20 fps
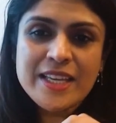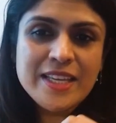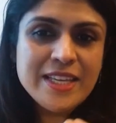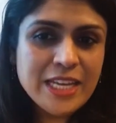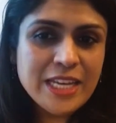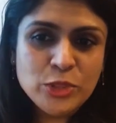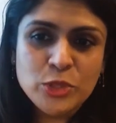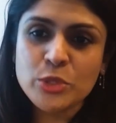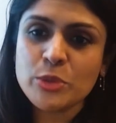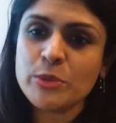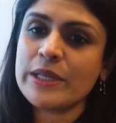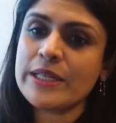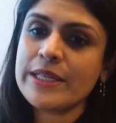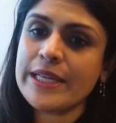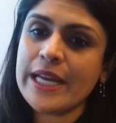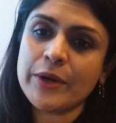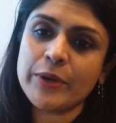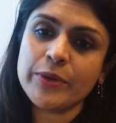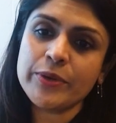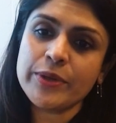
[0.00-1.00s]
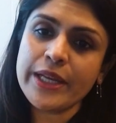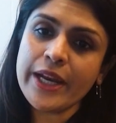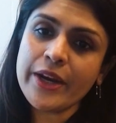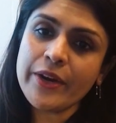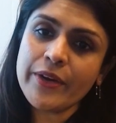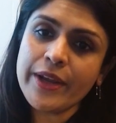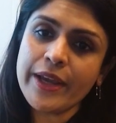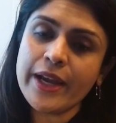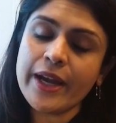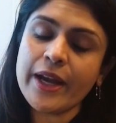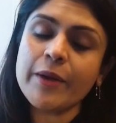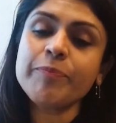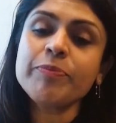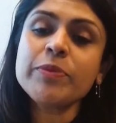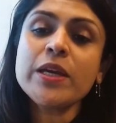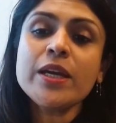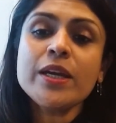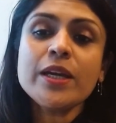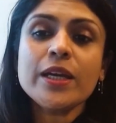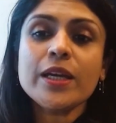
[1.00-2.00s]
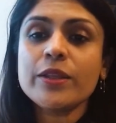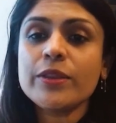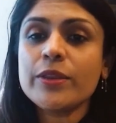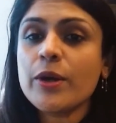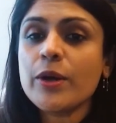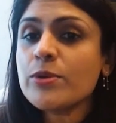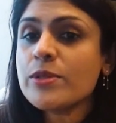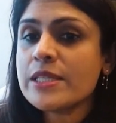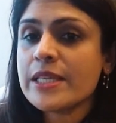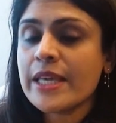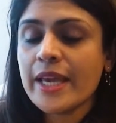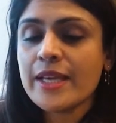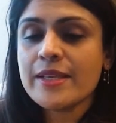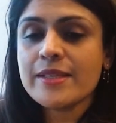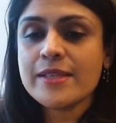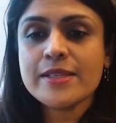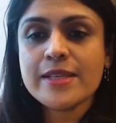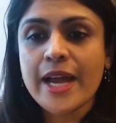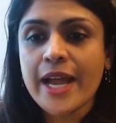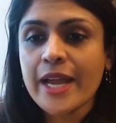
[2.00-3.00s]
get through a narrowed area. In those cases,